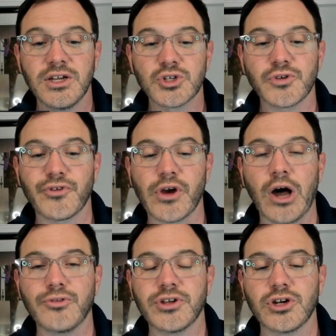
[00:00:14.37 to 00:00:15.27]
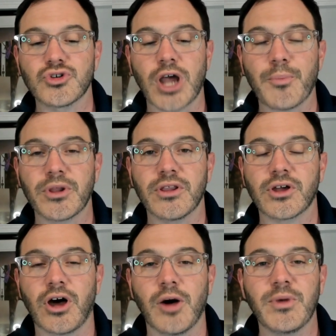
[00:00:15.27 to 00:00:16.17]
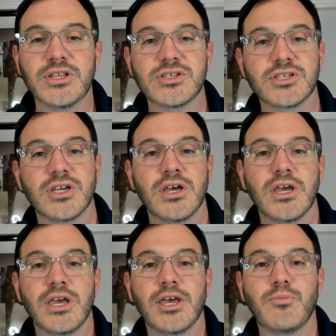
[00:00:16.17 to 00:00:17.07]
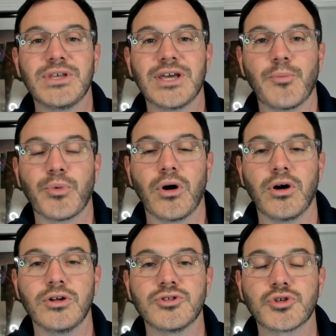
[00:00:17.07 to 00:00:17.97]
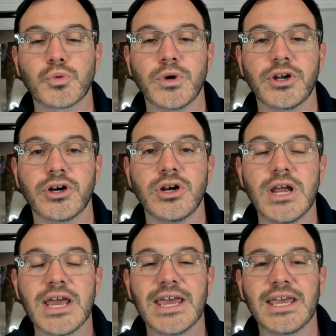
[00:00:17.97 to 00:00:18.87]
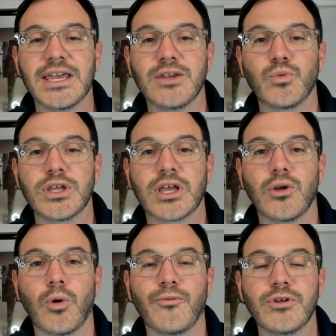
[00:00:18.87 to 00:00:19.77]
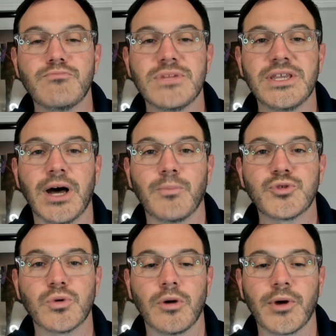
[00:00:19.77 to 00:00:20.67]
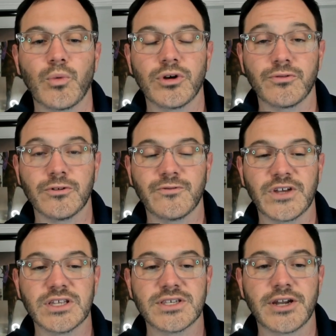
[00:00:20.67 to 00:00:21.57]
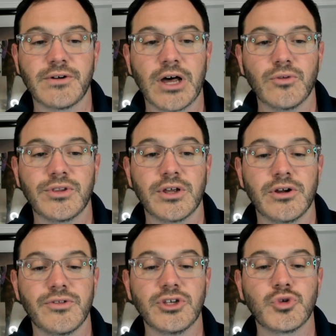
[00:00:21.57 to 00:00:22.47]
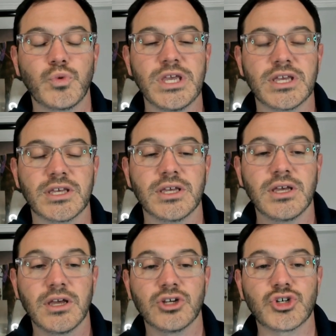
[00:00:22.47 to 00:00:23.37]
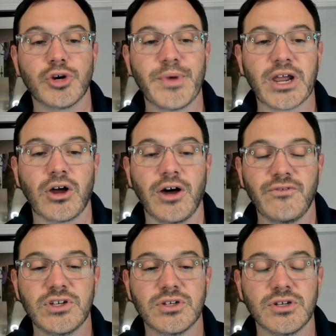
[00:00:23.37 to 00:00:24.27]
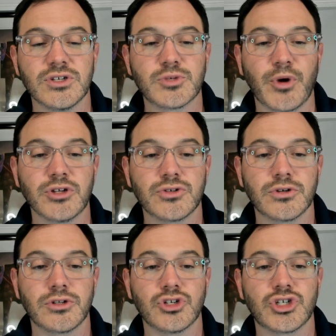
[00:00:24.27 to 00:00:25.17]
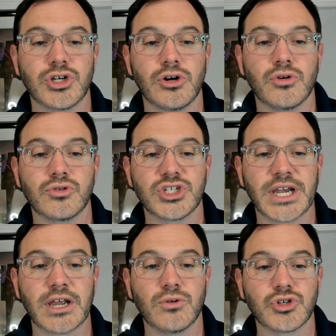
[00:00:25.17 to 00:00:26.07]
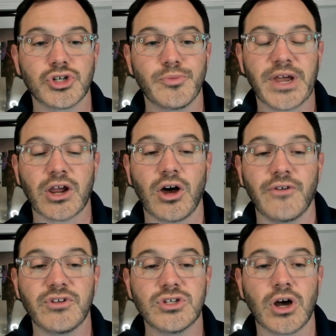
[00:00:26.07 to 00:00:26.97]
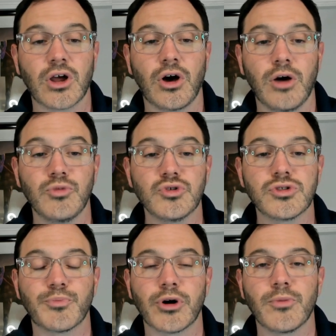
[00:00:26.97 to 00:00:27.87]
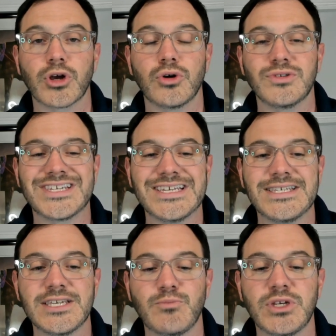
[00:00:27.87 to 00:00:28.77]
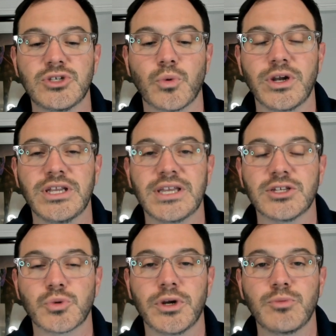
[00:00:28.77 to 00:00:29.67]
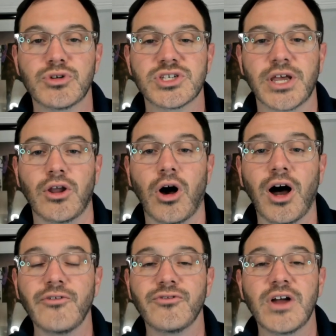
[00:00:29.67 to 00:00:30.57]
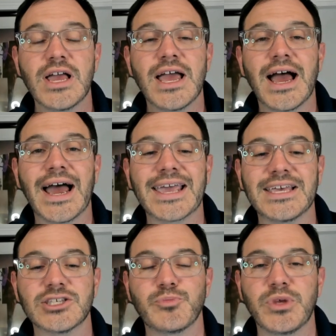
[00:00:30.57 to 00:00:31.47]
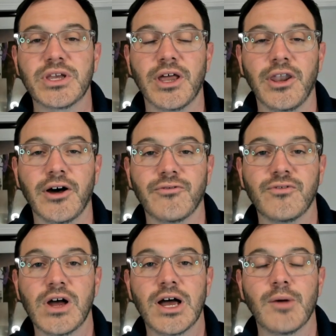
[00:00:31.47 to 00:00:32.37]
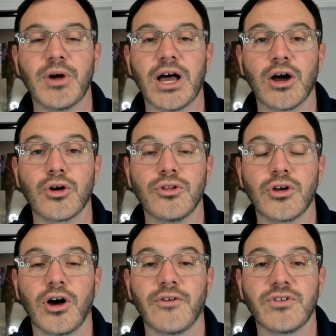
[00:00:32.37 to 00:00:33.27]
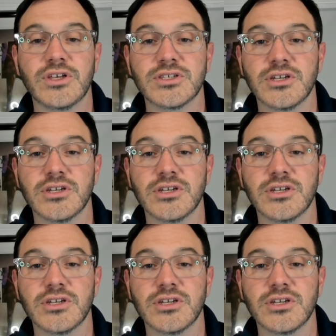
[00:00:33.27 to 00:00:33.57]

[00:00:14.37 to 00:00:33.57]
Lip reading: So if you're out there, drop it in the comments, hit me up on Twitter, and we can hopefully meet up to all my wonderful fans that are out there. This week, Sherbet Coffee is sponsoring the show. Check out sherbetcoffee.com. Use the promo code TTP20 to get 20% off. I can't speak enough about how good the coffee is.